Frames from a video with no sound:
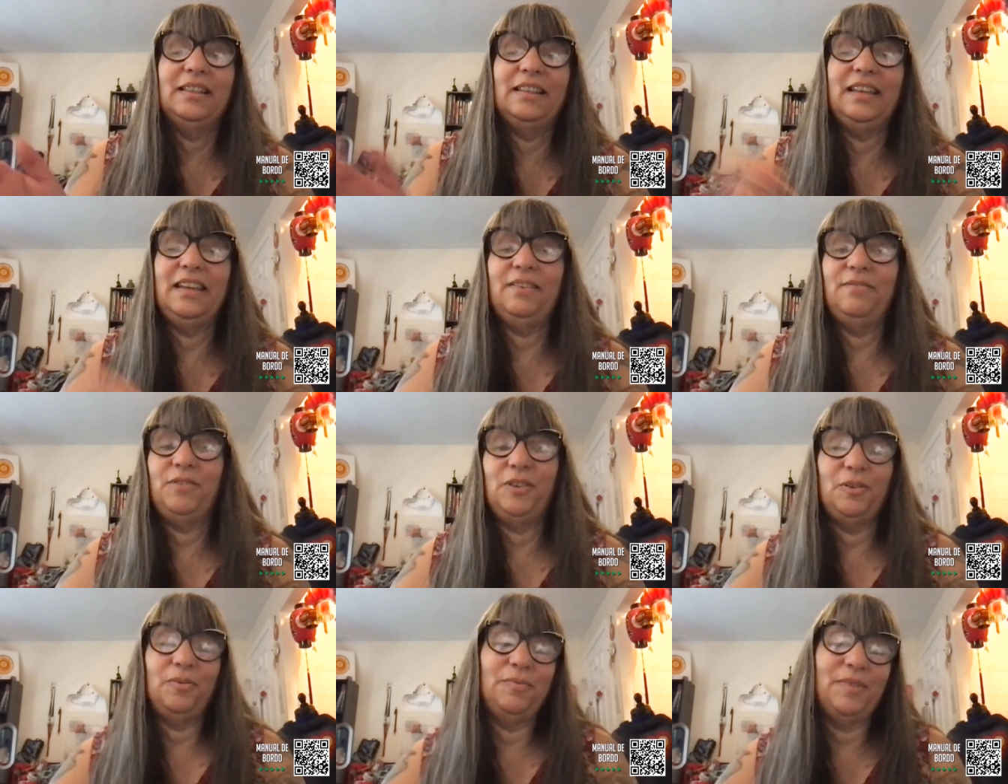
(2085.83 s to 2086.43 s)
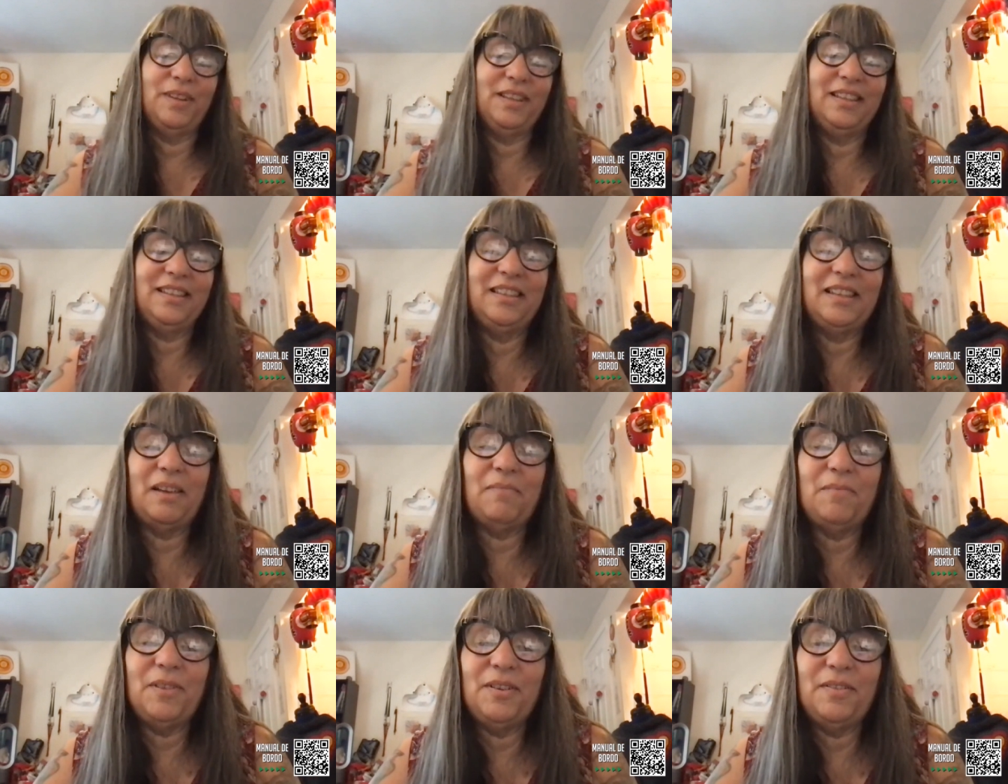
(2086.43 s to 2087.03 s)
leave you with
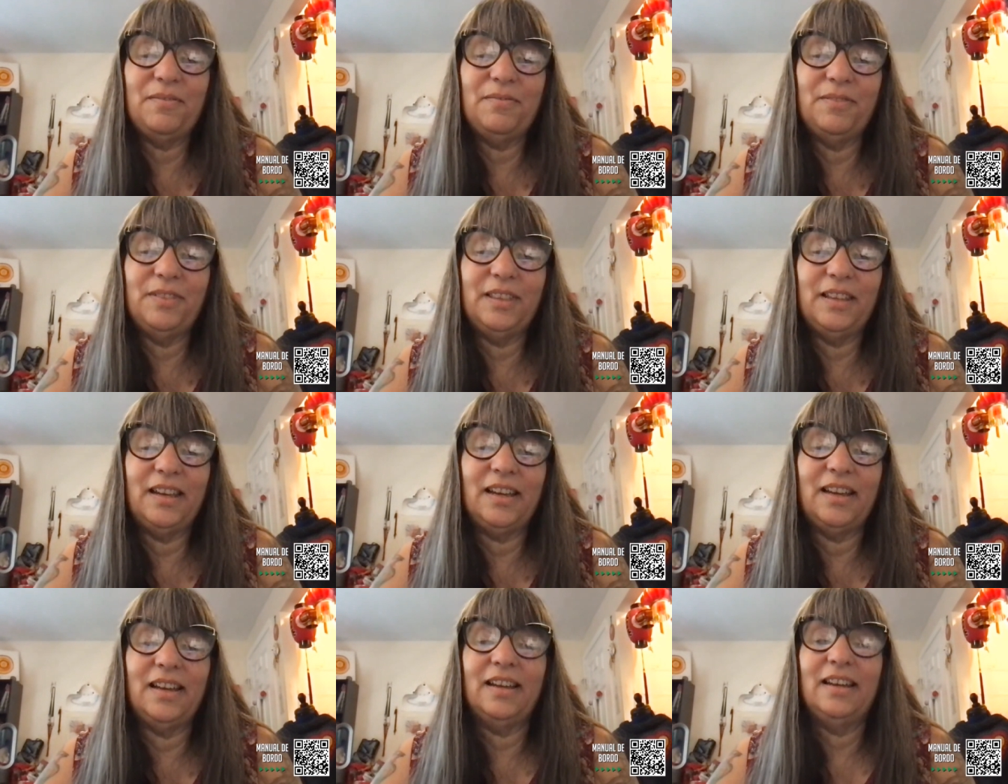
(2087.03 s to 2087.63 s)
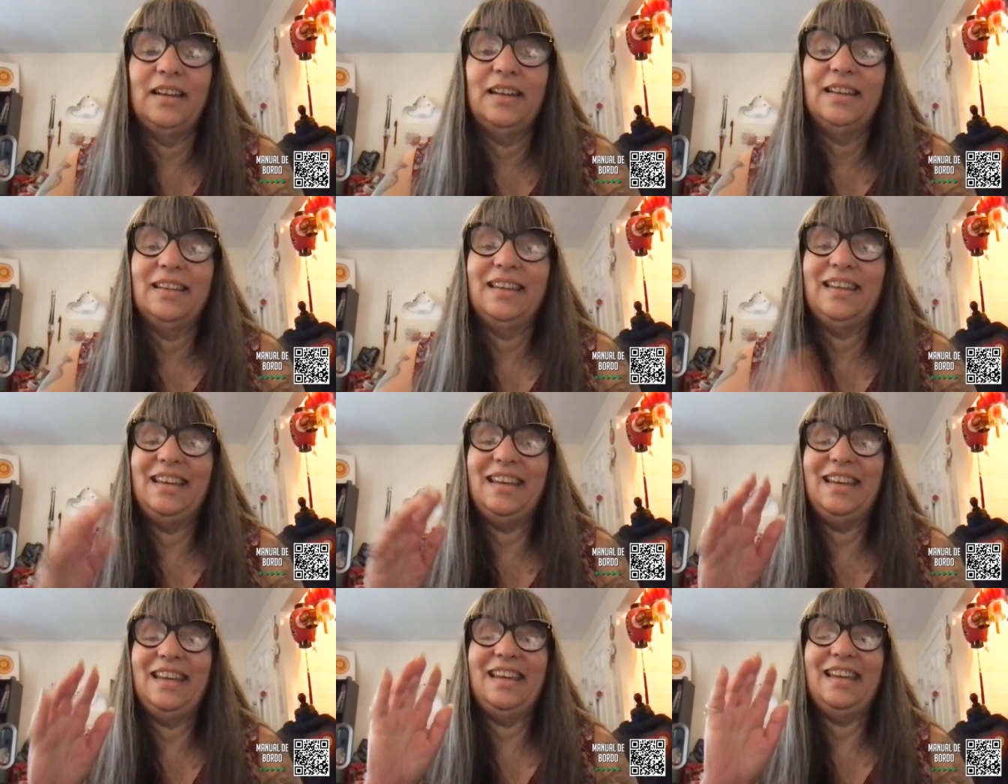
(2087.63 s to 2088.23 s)
some of the
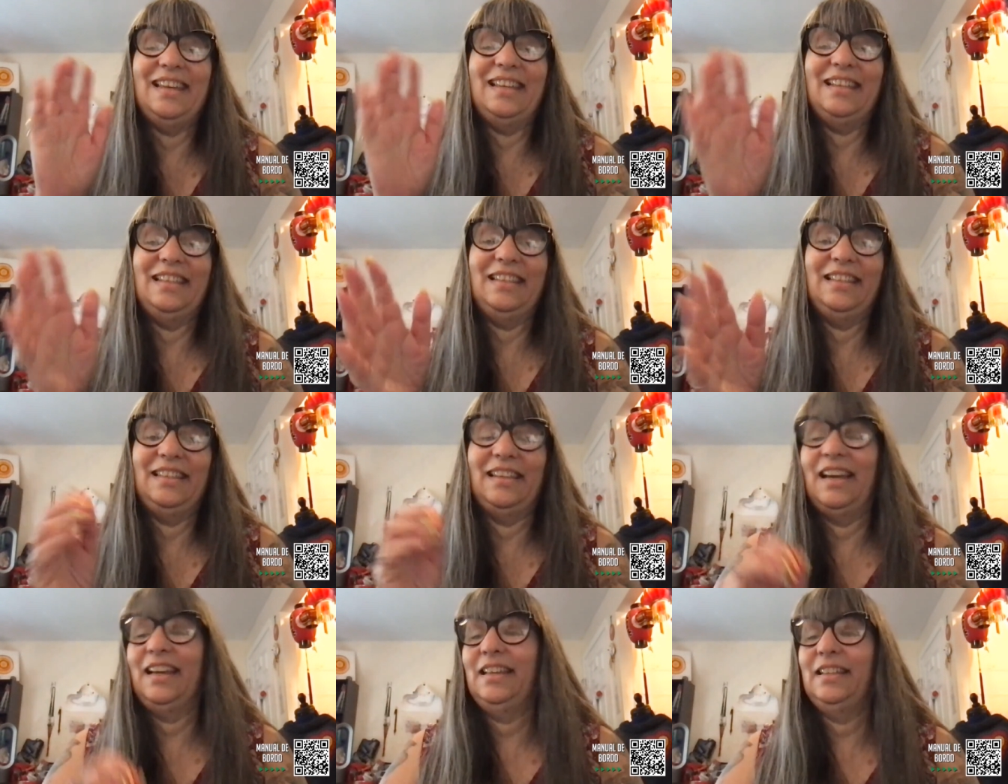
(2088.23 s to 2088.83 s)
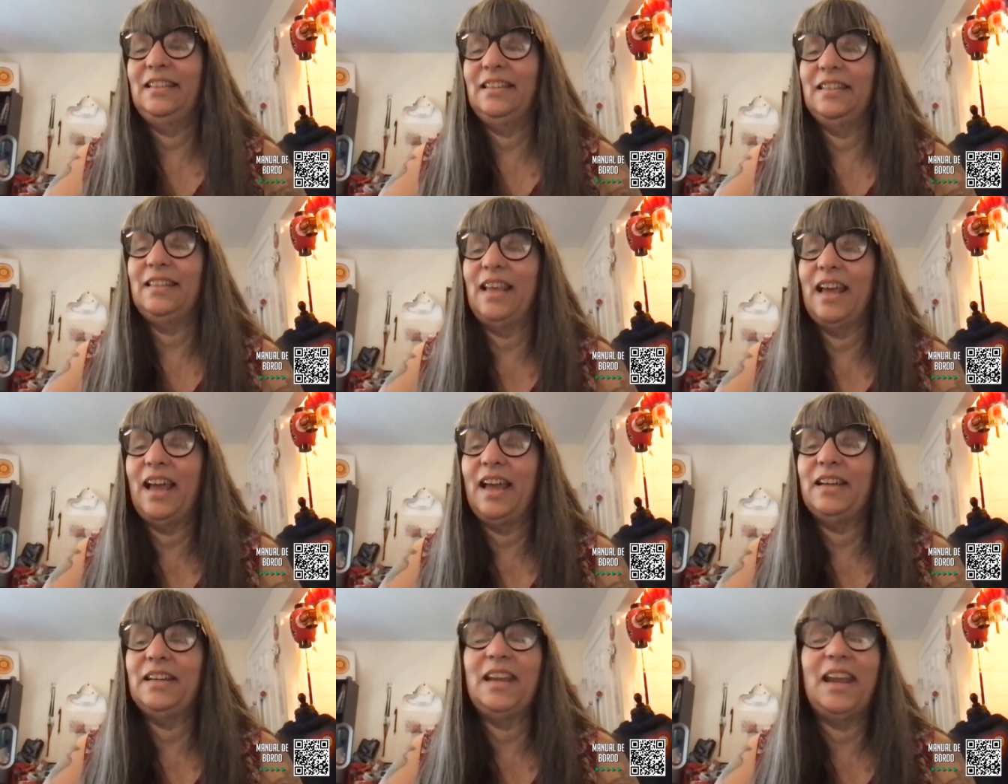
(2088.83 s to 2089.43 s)
key insights
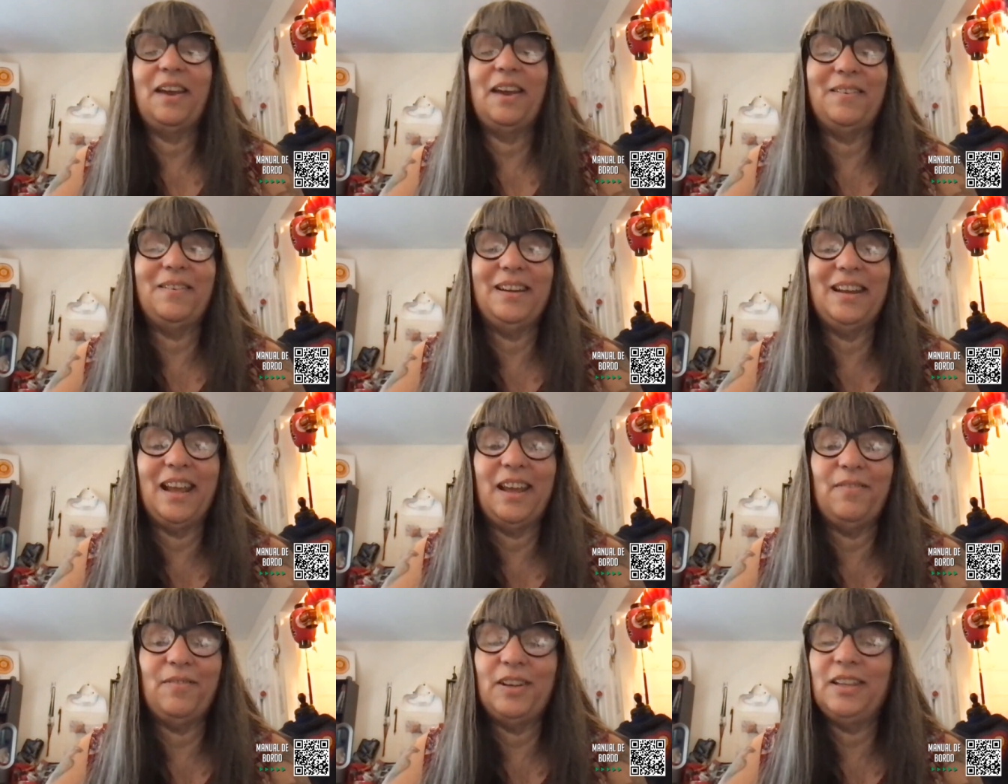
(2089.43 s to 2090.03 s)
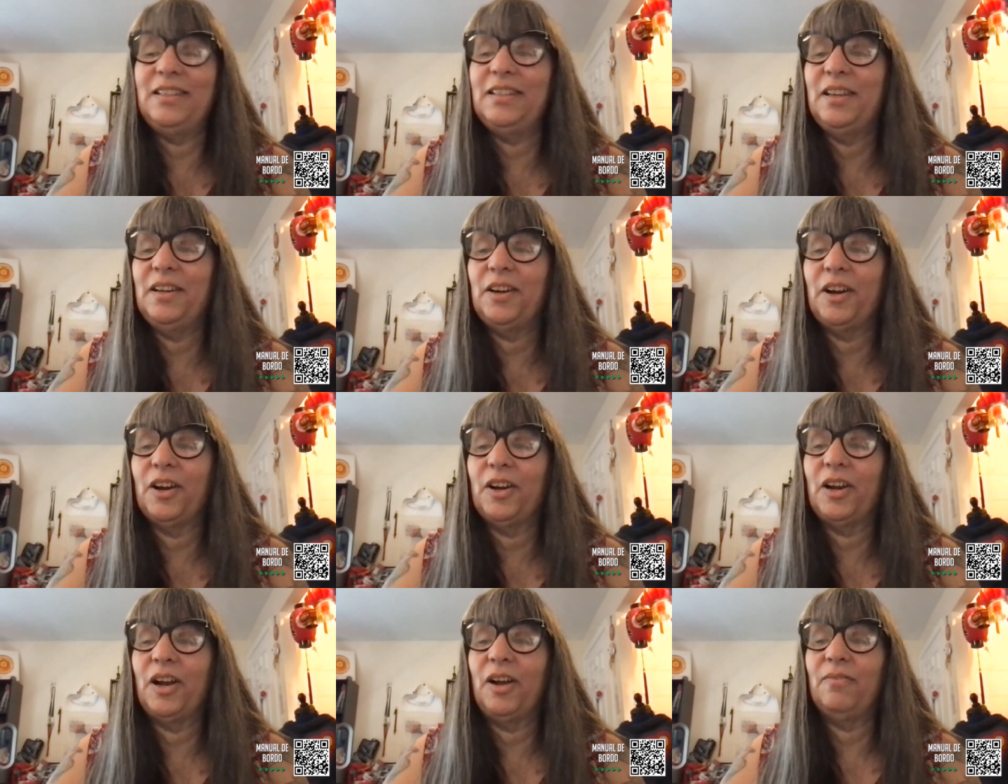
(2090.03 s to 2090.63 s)
that Karen gave us in
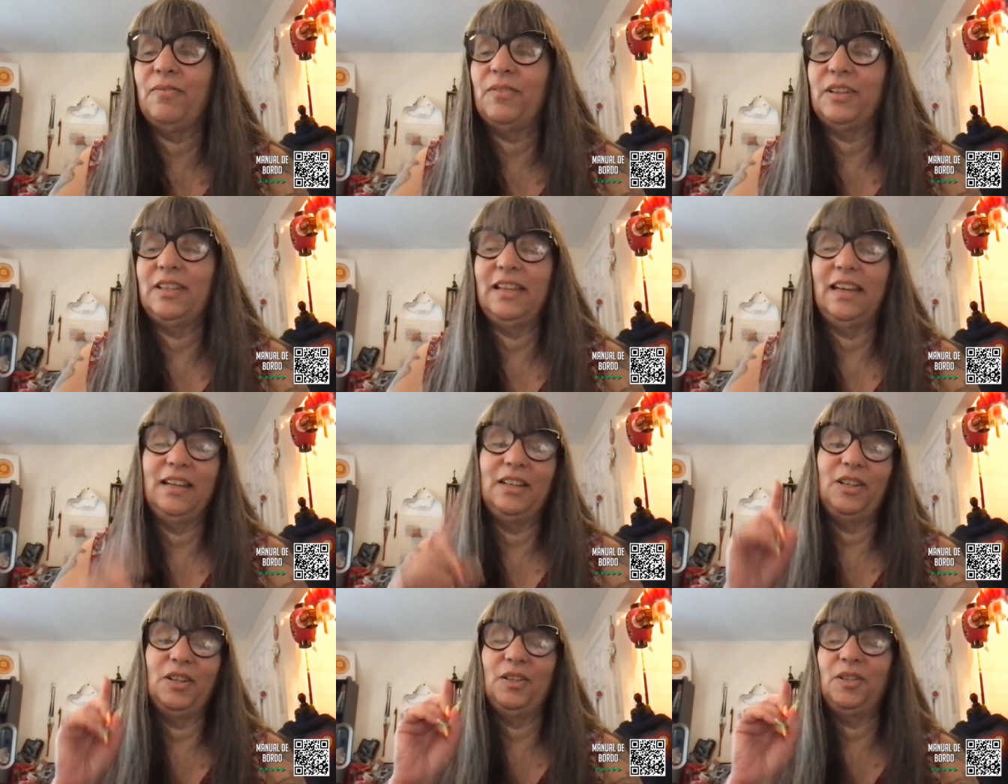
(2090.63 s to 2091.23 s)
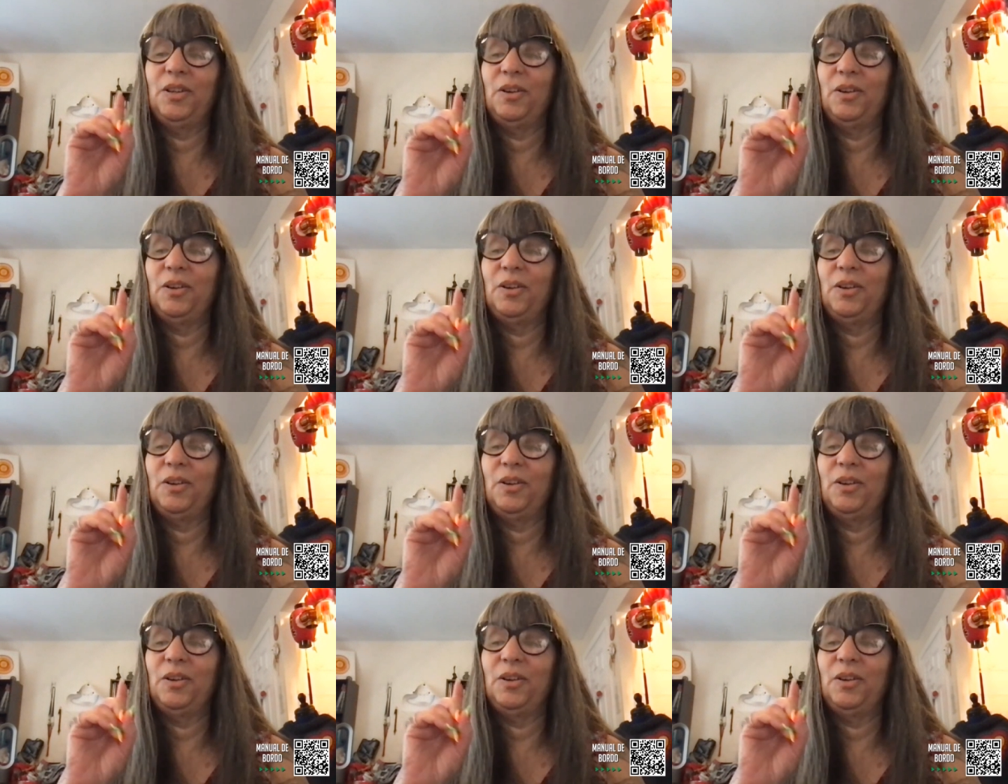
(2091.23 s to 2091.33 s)
our conversation.